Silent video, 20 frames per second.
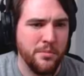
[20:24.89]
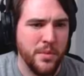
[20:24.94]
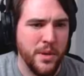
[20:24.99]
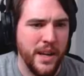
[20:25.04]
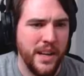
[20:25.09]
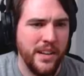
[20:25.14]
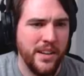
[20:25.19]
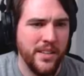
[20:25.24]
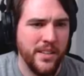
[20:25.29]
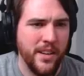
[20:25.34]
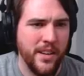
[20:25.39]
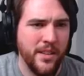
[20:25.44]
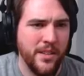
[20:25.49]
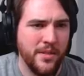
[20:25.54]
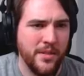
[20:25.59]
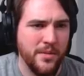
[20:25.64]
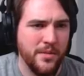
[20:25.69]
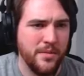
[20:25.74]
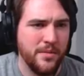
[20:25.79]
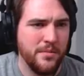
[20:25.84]
playing a
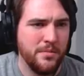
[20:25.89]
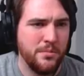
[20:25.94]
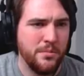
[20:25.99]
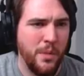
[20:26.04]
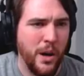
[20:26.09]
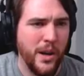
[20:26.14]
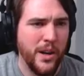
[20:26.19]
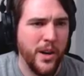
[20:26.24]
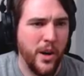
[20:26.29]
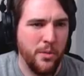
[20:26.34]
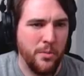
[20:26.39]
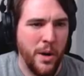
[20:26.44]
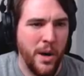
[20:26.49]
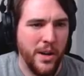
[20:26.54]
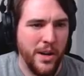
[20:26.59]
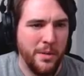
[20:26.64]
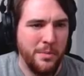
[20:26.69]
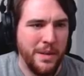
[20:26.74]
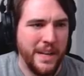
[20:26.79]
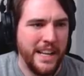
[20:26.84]
little Mario
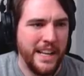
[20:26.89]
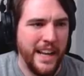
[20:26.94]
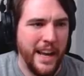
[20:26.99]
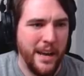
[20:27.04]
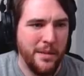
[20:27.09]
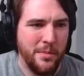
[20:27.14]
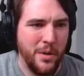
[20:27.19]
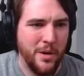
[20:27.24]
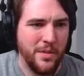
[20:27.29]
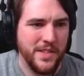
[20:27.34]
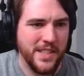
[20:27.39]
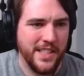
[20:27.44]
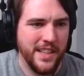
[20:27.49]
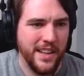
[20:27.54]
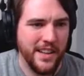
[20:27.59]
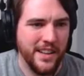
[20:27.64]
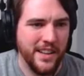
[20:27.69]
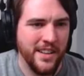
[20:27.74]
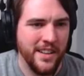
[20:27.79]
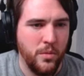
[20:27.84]
Party mini game all of a
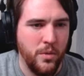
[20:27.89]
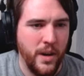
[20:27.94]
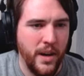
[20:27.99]
sudden.